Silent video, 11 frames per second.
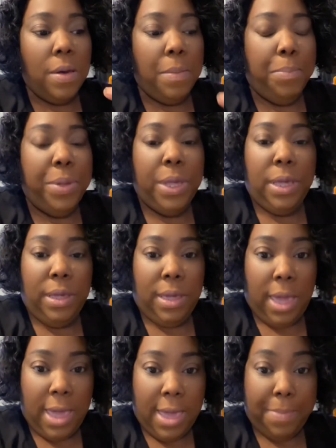Be
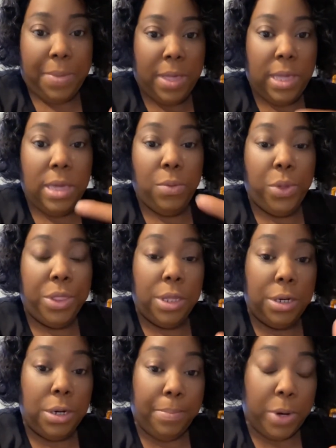happy
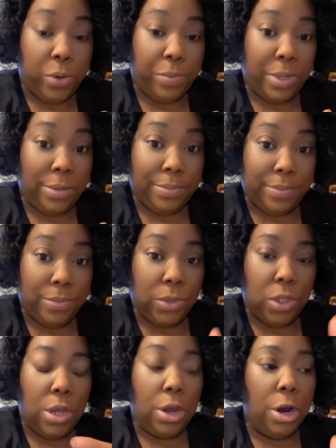within the moment,
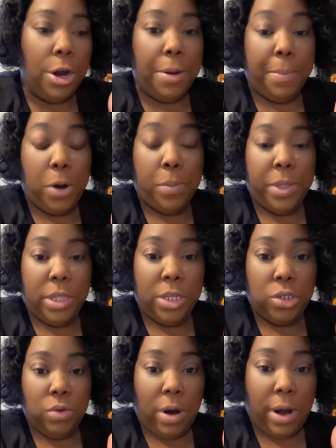the current moment
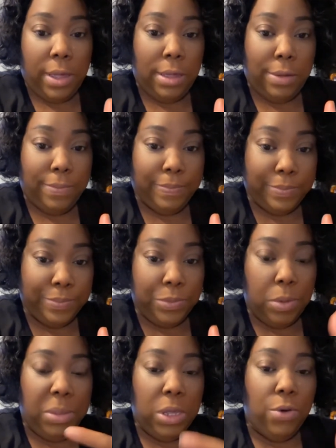that you are in.
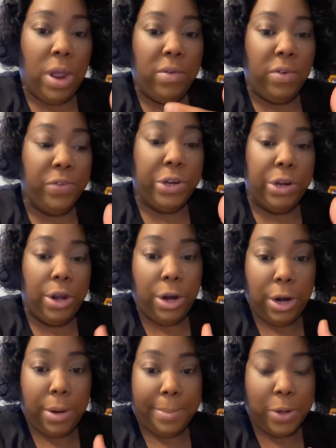Be grateful for the
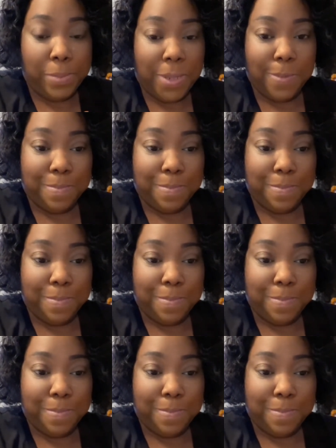current moment